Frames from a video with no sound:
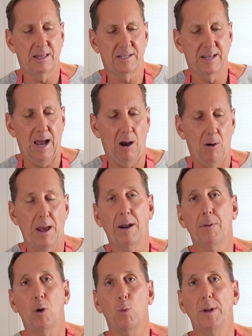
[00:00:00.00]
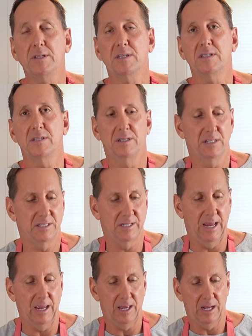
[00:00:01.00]
this out, and I'm going to rinse this in the
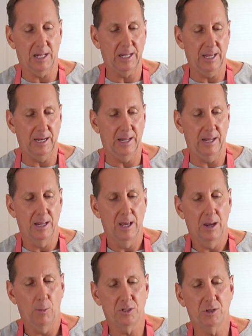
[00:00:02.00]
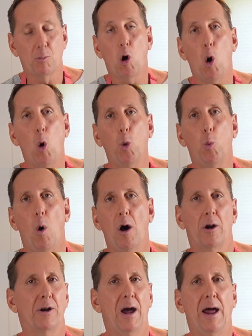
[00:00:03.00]
sink and clean it with some cold
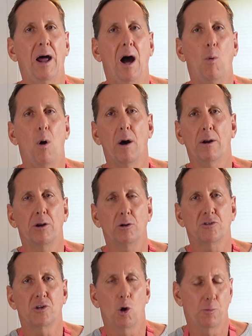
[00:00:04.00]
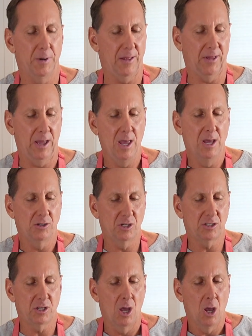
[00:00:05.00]
water. Not hot water, no soap, nothing.
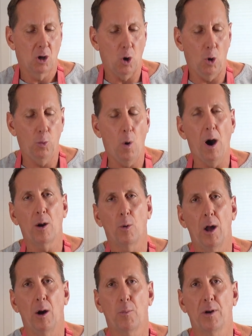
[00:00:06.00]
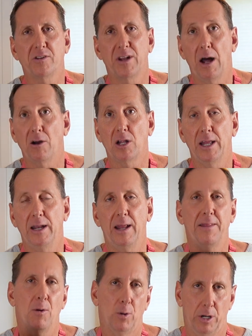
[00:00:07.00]
Just cold water will help rinse it out and clean it,
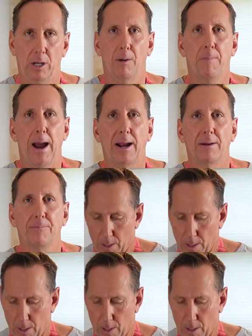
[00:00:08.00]
and then we're going to come back.